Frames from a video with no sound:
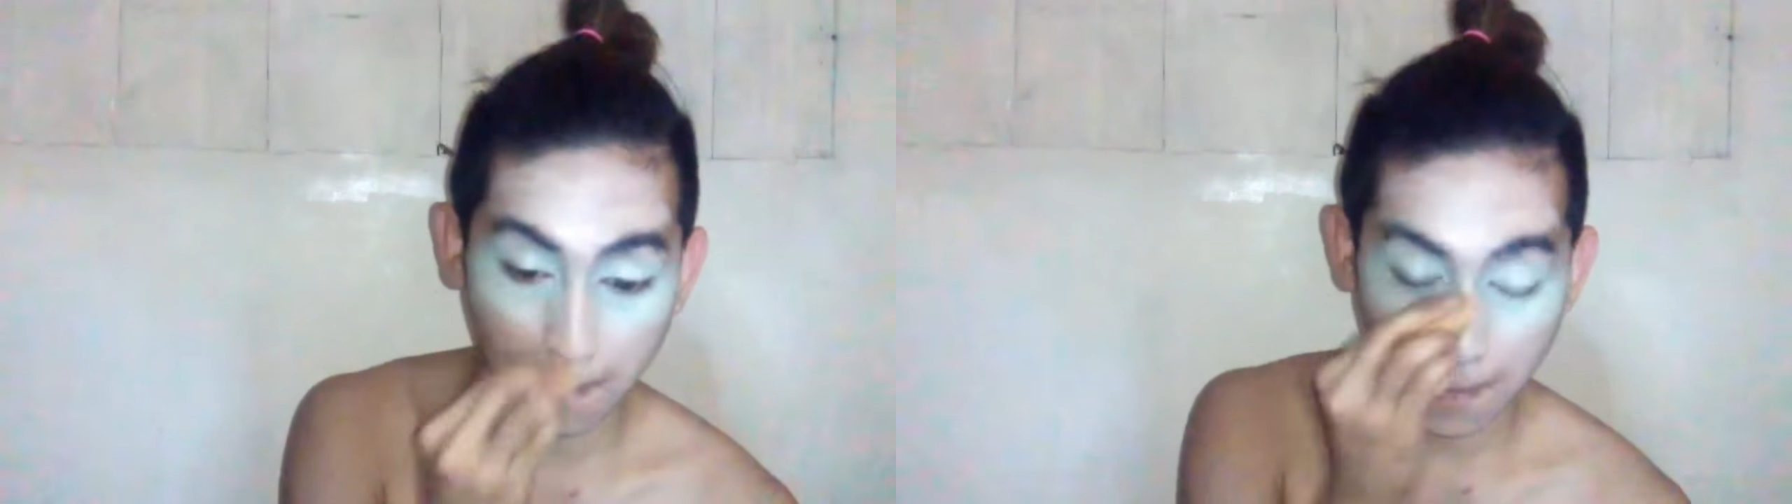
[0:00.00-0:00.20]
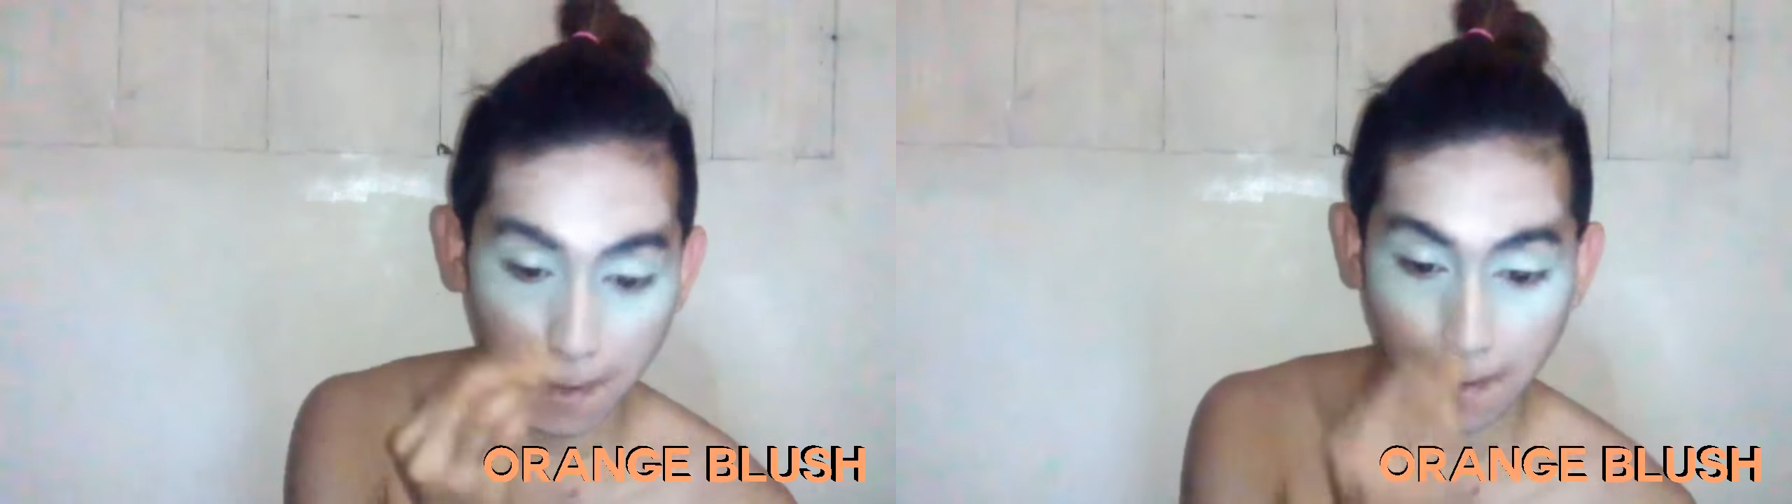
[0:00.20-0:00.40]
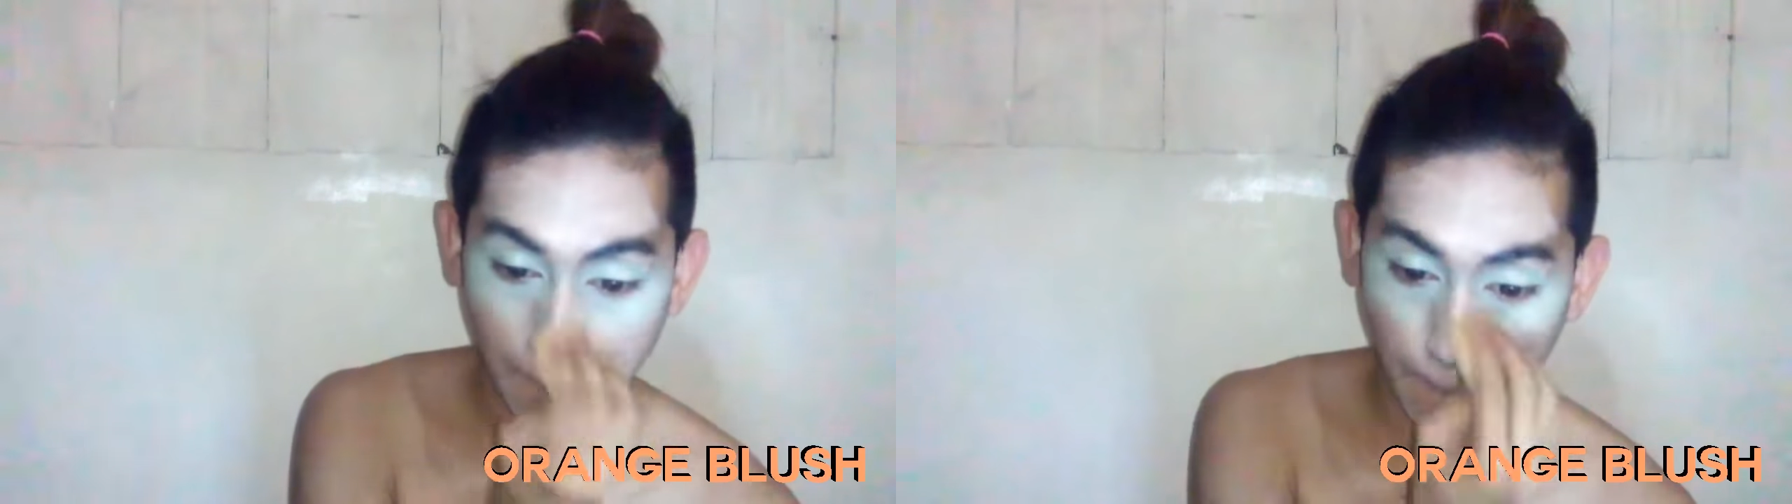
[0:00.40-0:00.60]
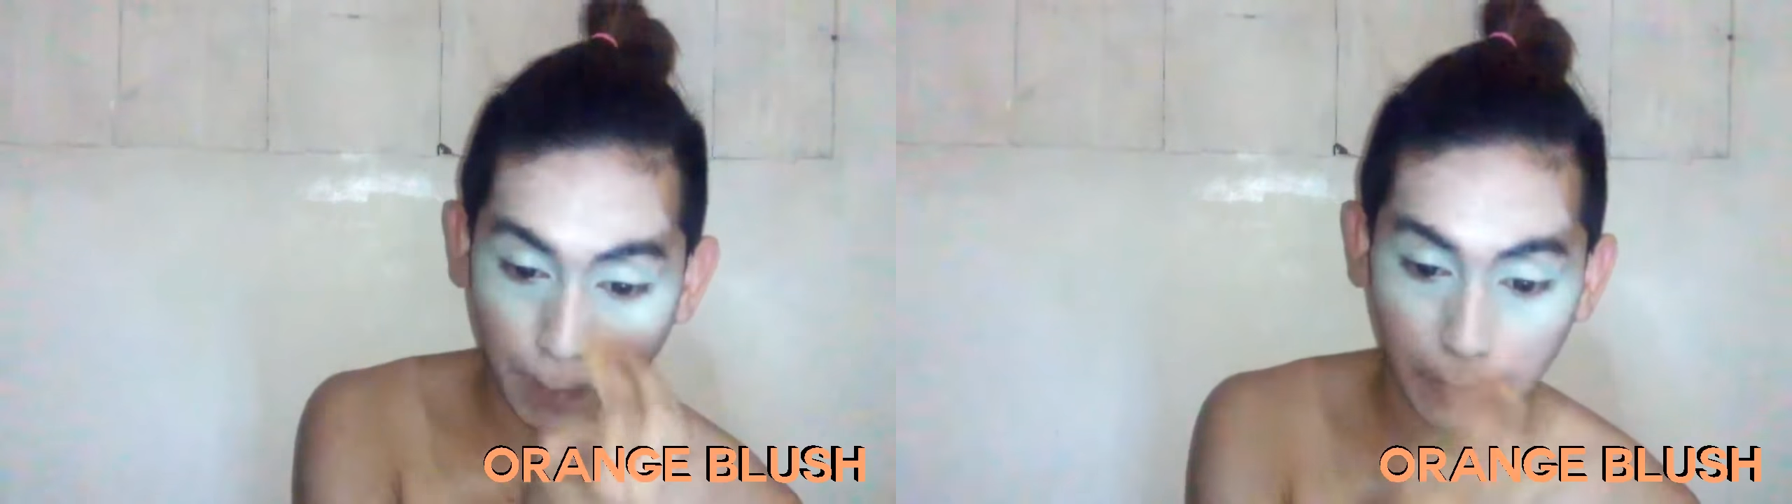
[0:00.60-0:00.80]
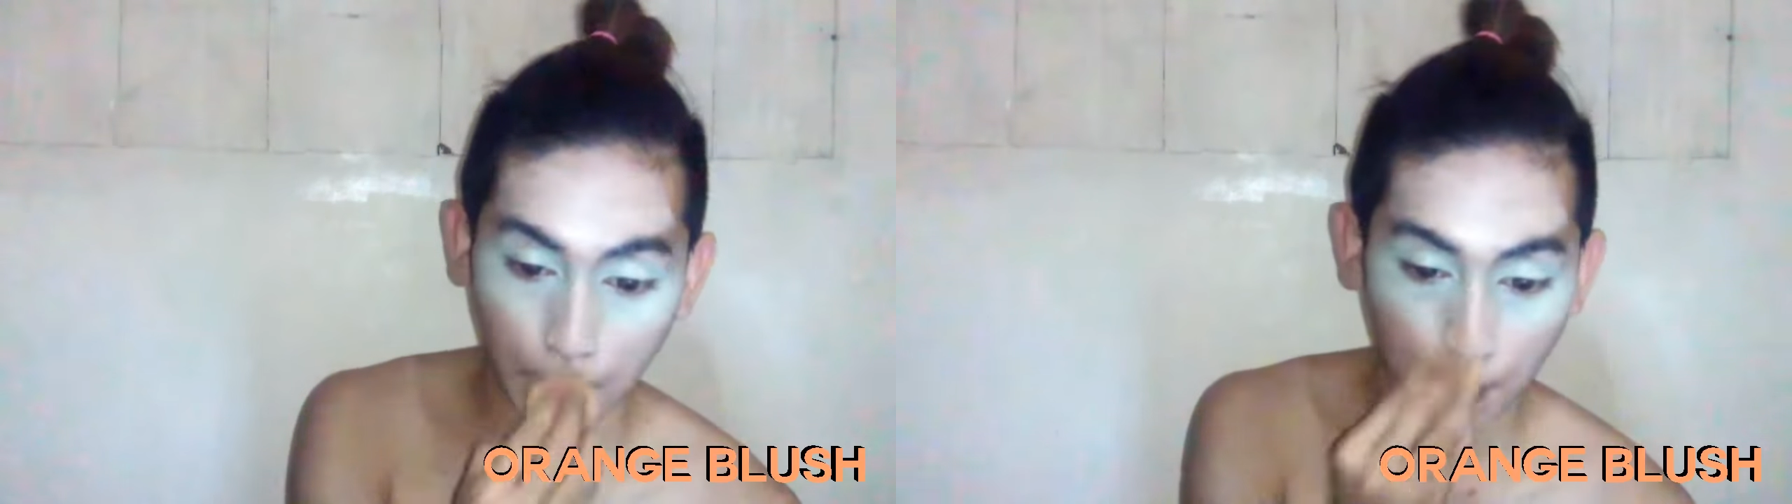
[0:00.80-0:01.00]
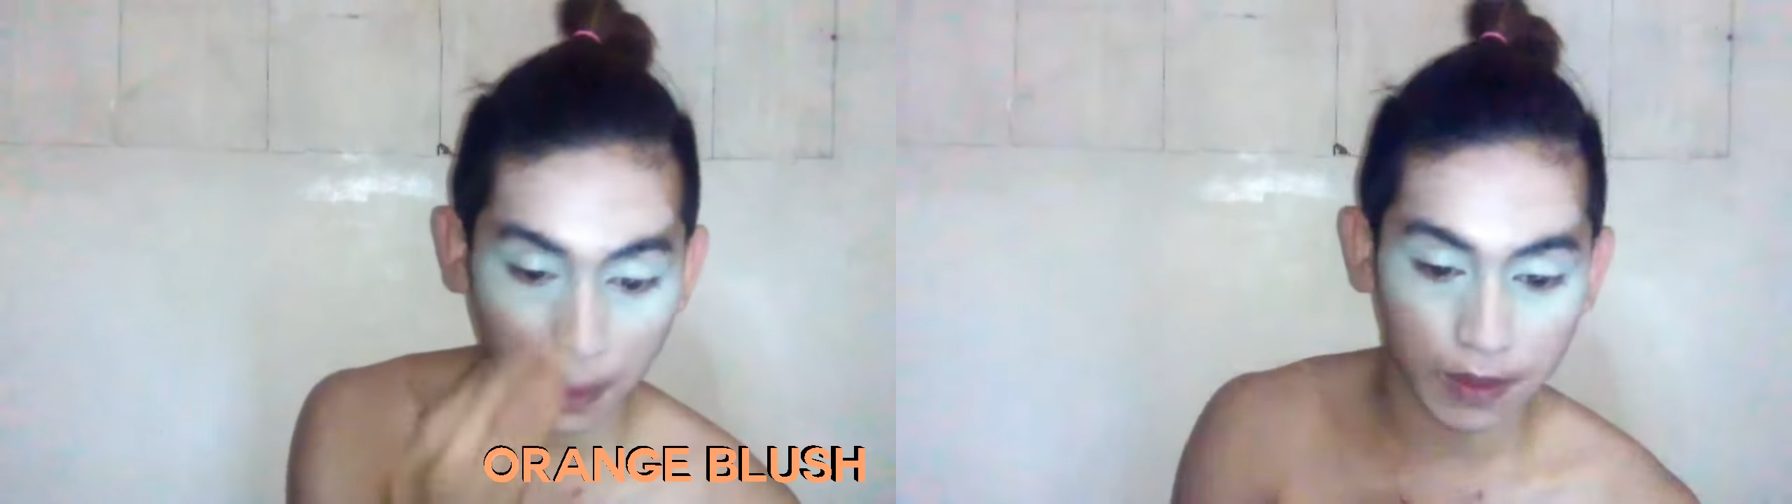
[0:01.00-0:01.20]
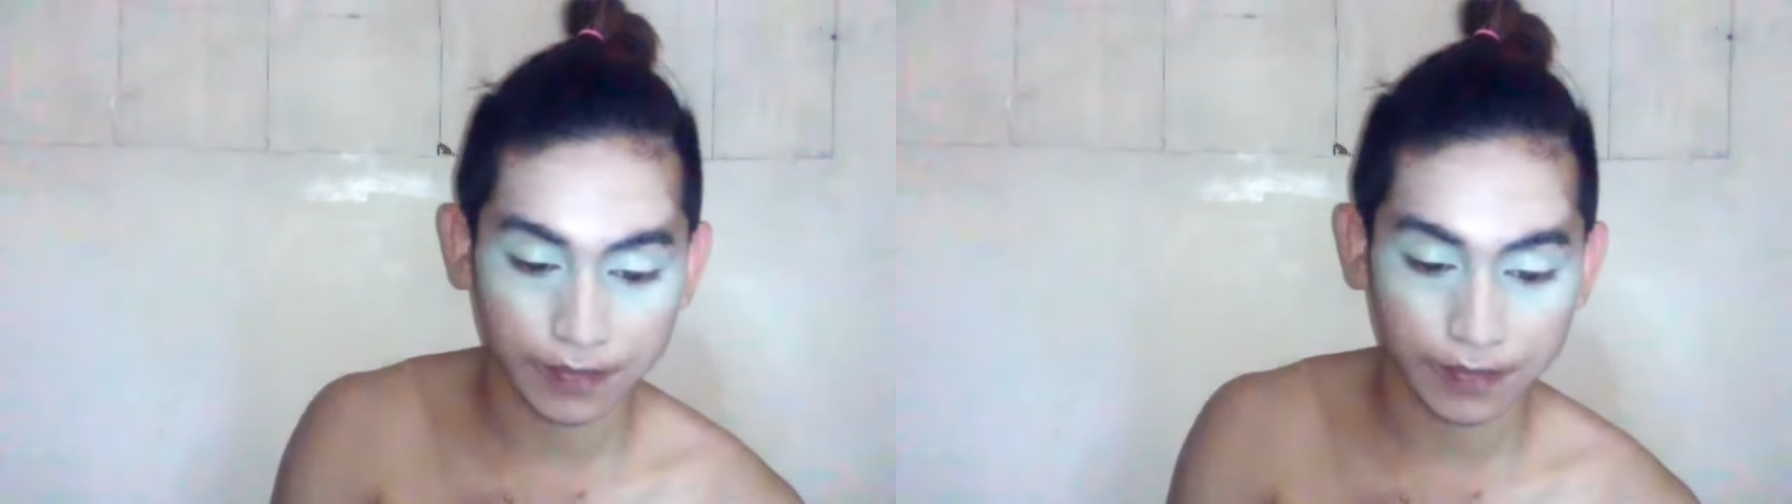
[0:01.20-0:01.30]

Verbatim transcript: Then orange blush